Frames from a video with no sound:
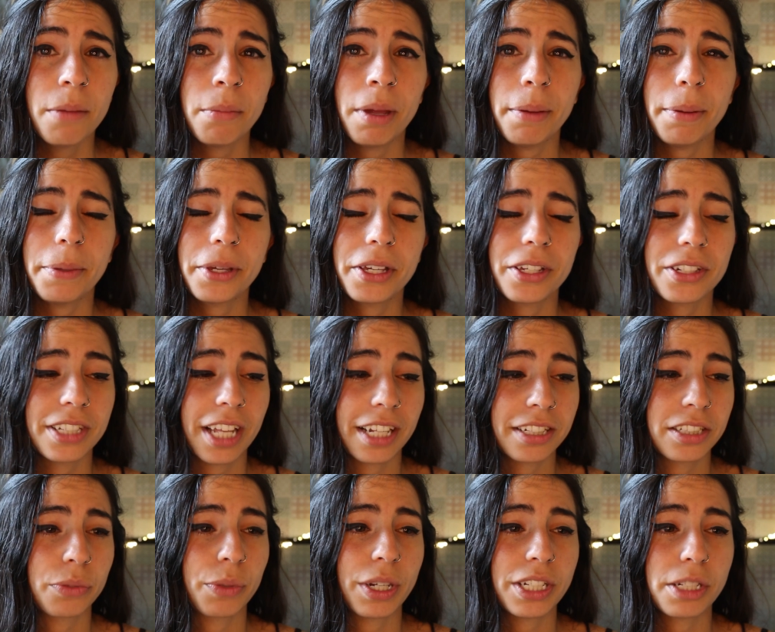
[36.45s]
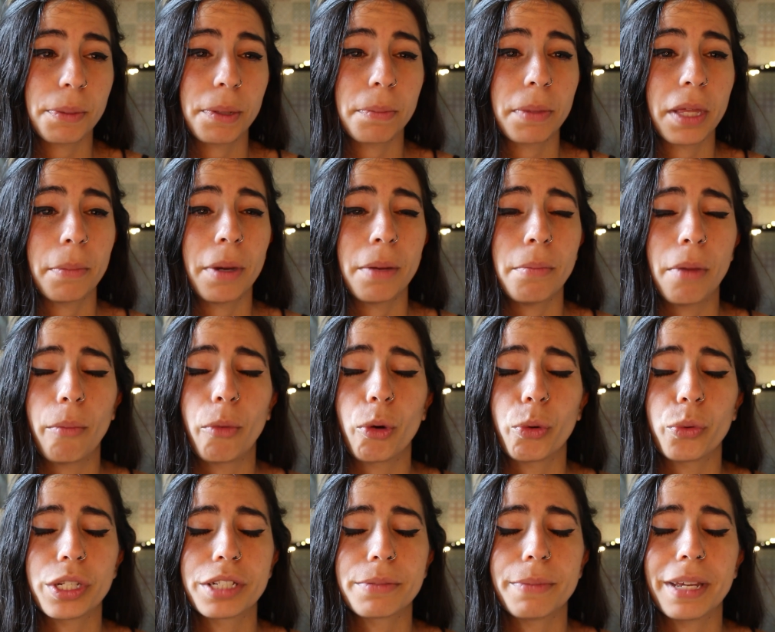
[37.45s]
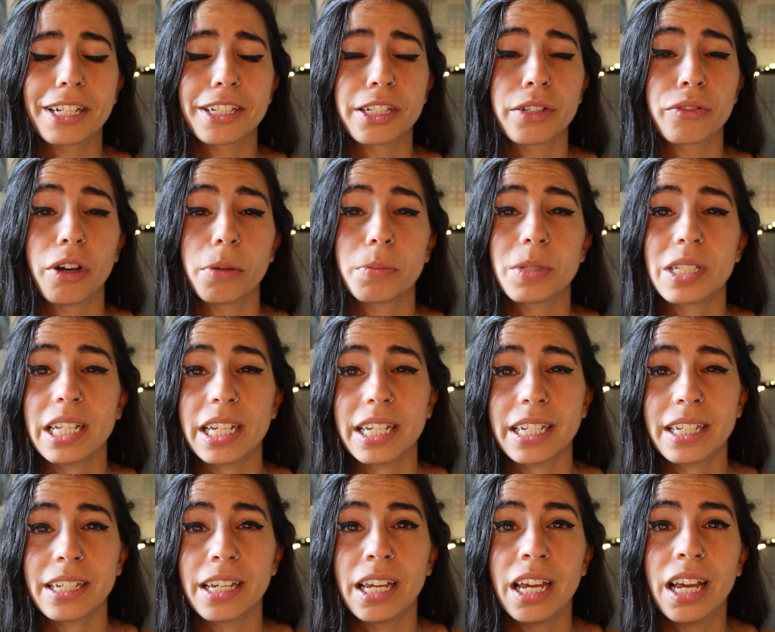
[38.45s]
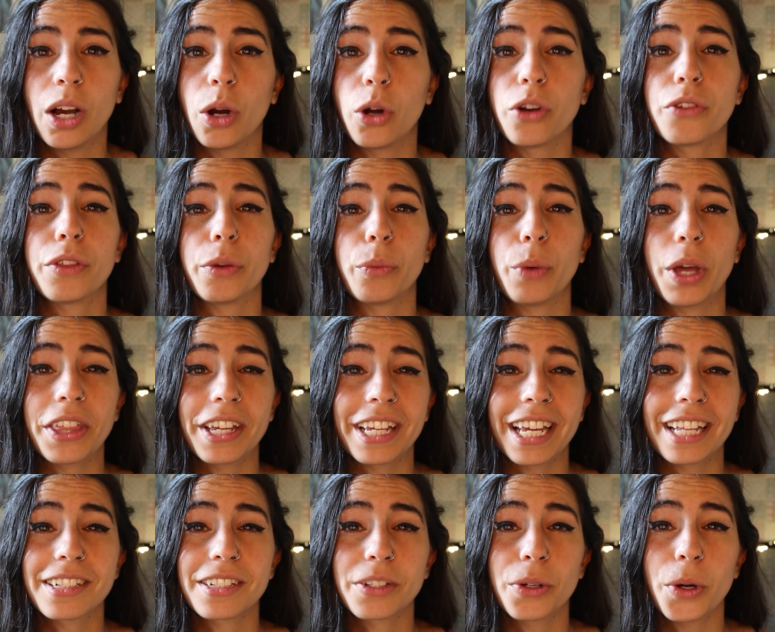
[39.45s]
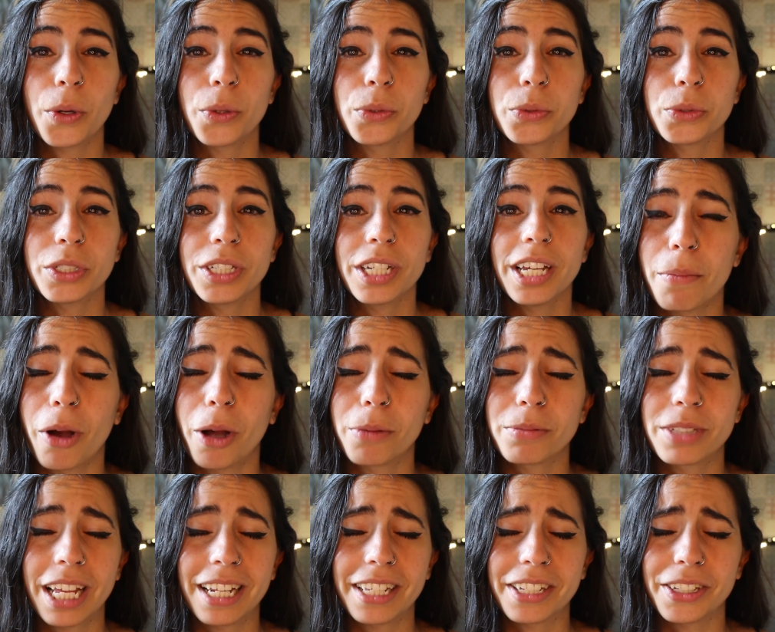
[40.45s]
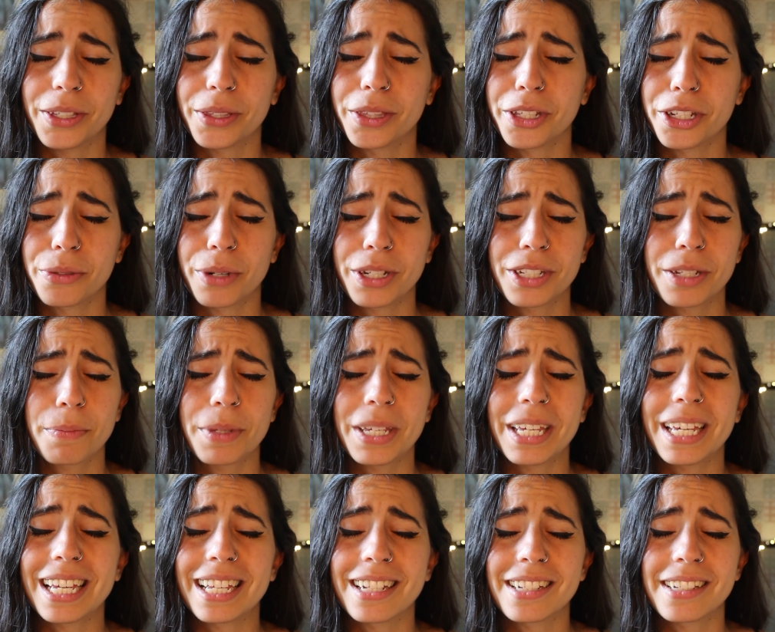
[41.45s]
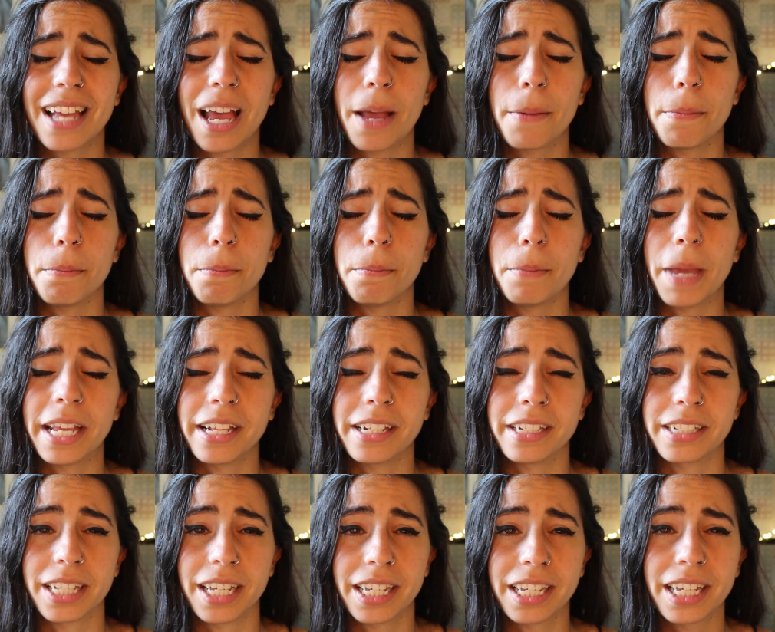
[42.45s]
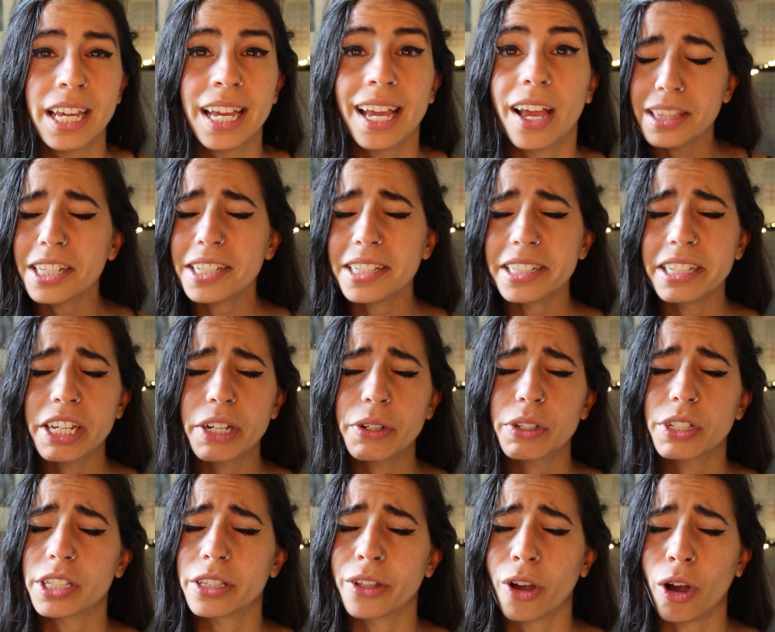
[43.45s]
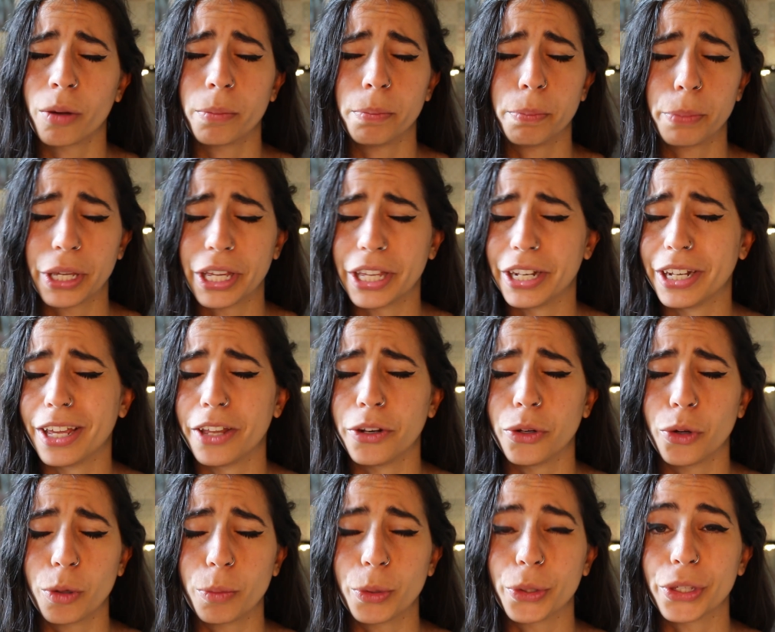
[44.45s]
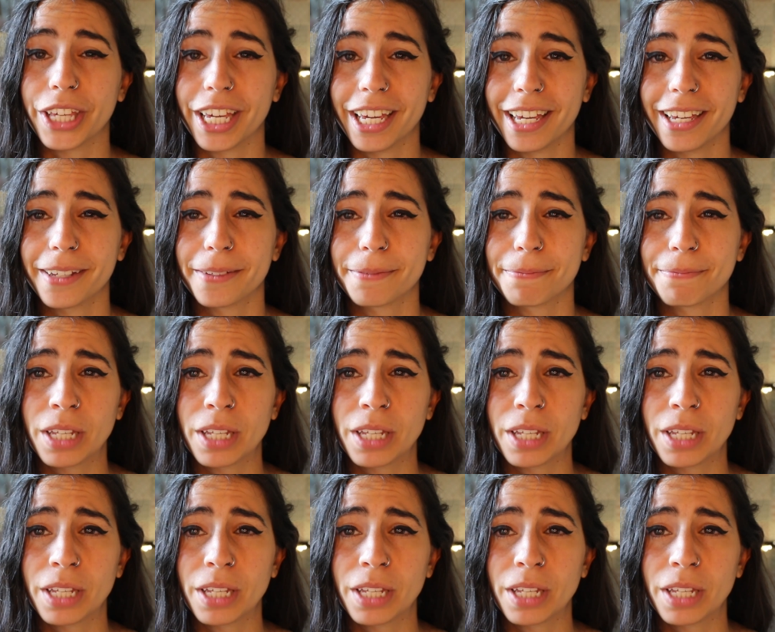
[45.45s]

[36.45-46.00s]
Maybe because that's the recipe that my mum always makes if I'm sick or if the weather gets cold. But I'm telling you, this recipe is amazing. This year has not been a normal year.